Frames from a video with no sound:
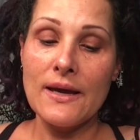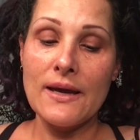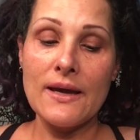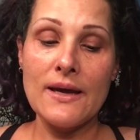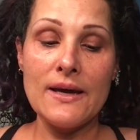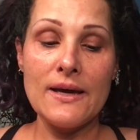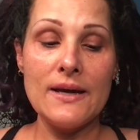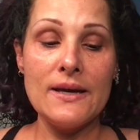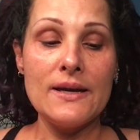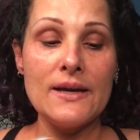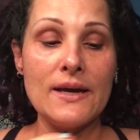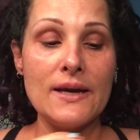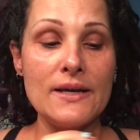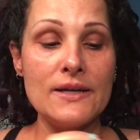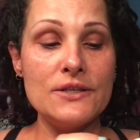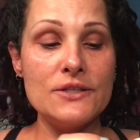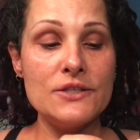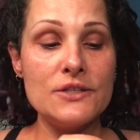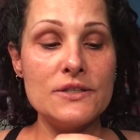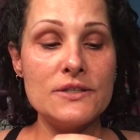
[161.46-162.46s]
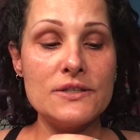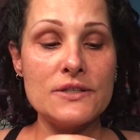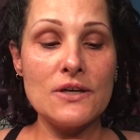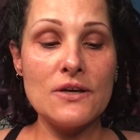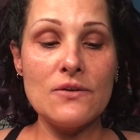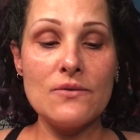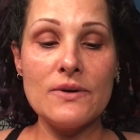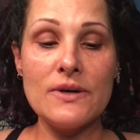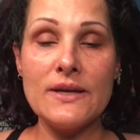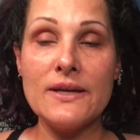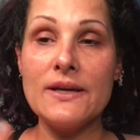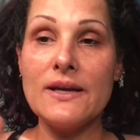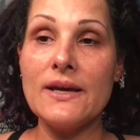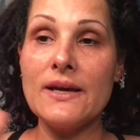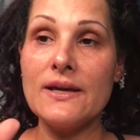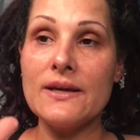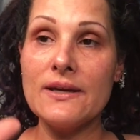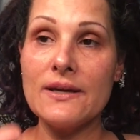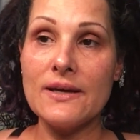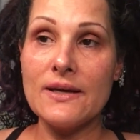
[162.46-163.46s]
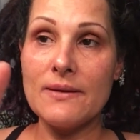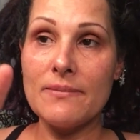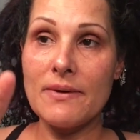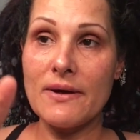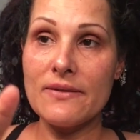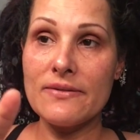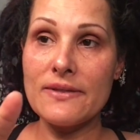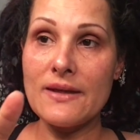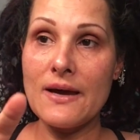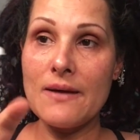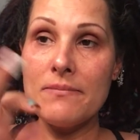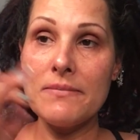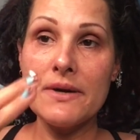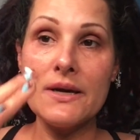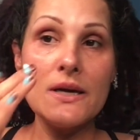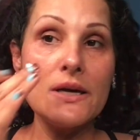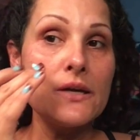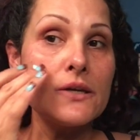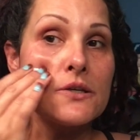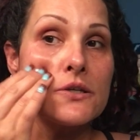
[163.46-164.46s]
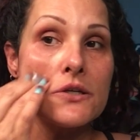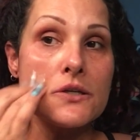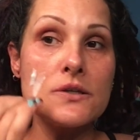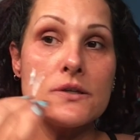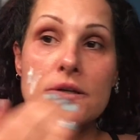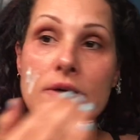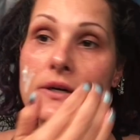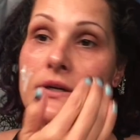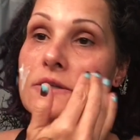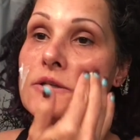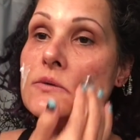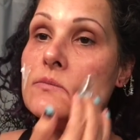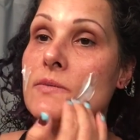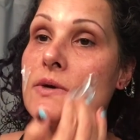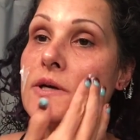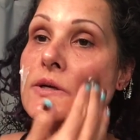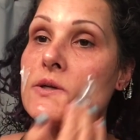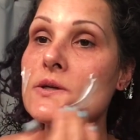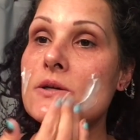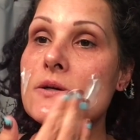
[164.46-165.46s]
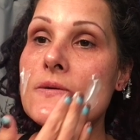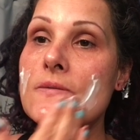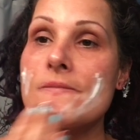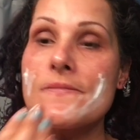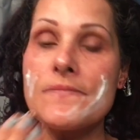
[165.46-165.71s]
and I just go in and get about that much, not too much.